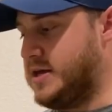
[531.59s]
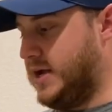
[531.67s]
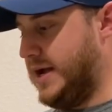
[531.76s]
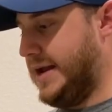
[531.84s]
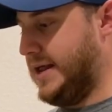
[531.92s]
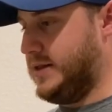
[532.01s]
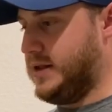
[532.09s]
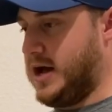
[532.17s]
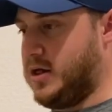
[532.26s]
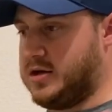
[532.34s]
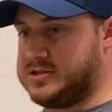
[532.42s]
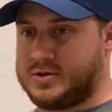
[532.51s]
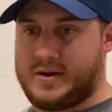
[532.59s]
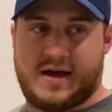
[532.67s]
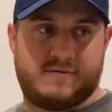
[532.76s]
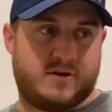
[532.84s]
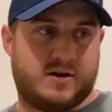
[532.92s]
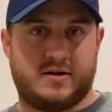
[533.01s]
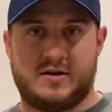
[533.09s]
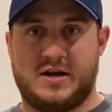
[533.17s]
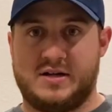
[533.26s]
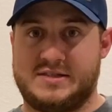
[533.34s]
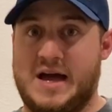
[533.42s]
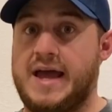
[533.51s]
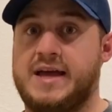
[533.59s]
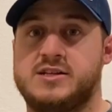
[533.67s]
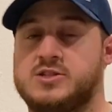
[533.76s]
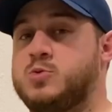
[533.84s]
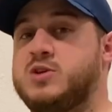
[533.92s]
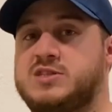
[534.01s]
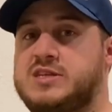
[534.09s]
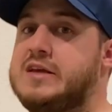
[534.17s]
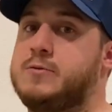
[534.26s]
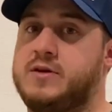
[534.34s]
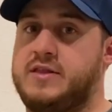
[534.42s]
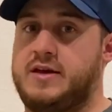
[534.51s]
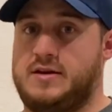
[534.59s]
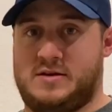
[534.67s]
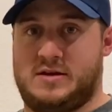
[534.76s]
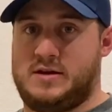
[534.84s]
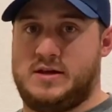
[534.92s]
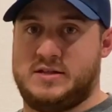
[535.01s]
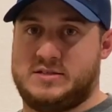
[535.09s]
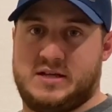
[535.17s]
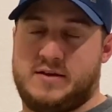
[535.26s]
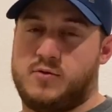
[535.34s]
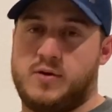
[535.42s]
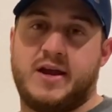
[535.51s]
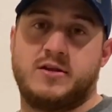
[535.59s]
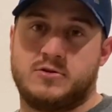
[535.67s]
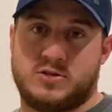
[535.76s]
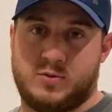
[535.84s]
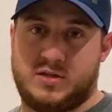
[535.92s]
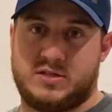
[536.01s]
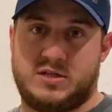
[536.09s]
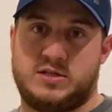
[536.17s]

And then I'll also have a diet sweet tea with it instead of a regular sweet tea.